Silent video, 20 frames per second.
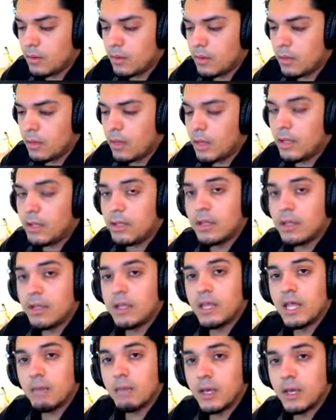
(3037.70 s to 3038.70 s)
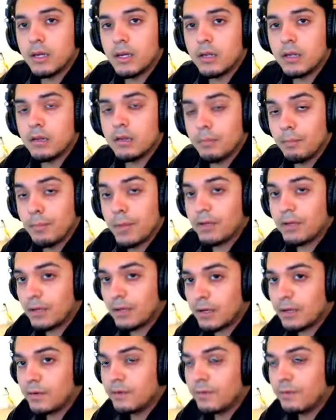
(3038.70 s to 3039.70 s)
and that
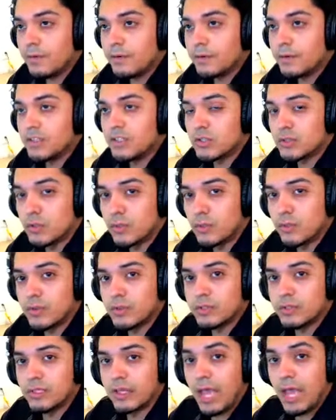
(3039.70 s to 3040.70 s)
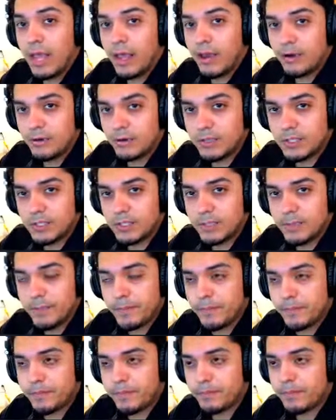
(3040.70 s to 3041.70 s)
magnetic field stores energy
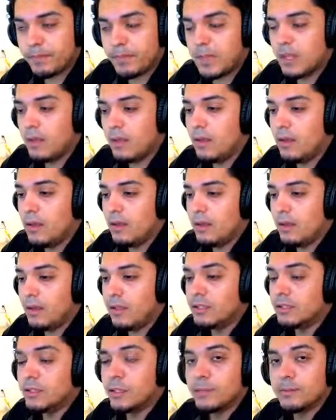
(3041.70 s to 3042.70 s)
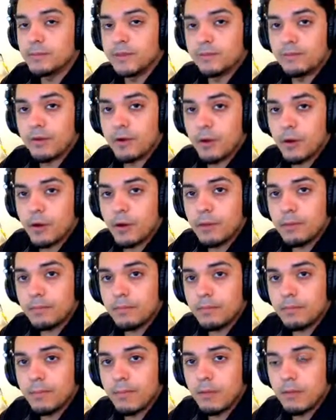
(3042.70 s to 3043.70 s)
in terms of current.
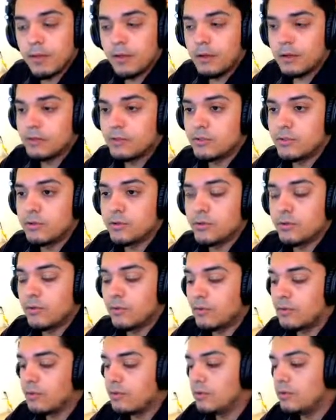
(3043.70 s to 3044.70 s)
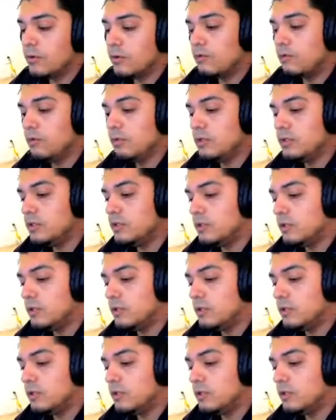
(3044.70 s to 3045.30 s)
So once